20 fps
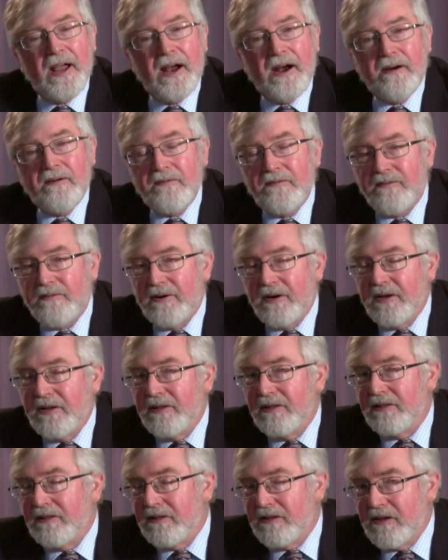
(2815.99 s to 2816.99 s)

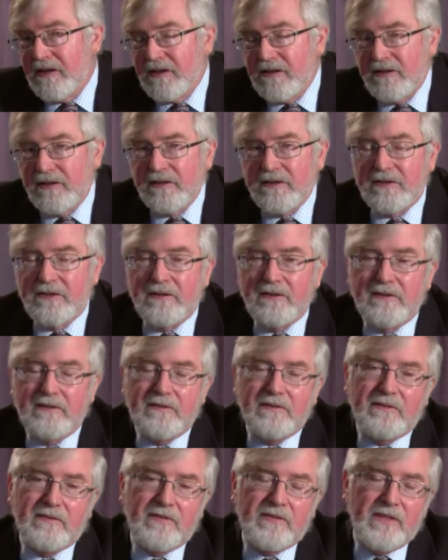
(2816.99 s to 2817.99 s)
every little
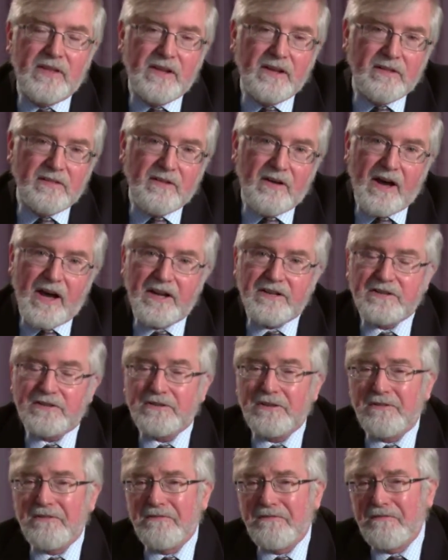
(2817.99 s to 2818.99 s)

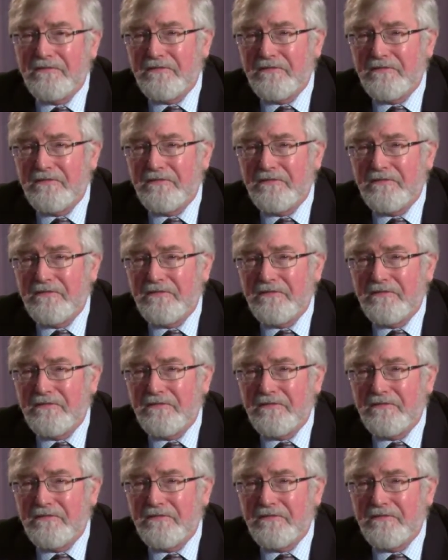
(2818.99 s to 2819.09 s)
theological